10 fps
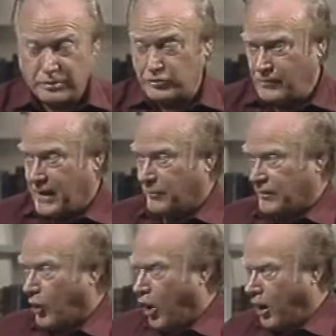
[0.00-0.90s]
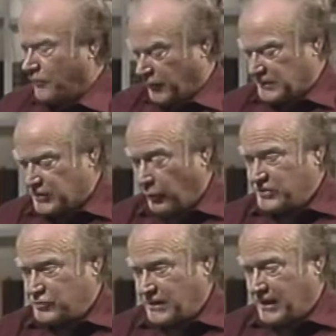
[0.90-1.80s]
Do that one. All for as low
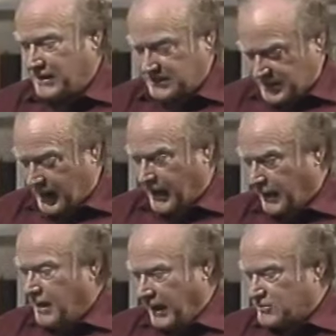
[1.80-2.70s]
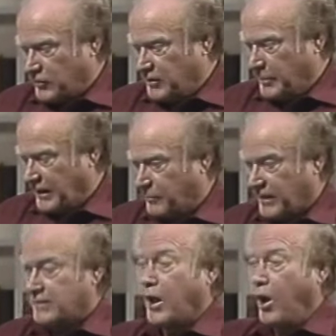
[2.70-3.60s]
as you can and as high. Hands on your belly button.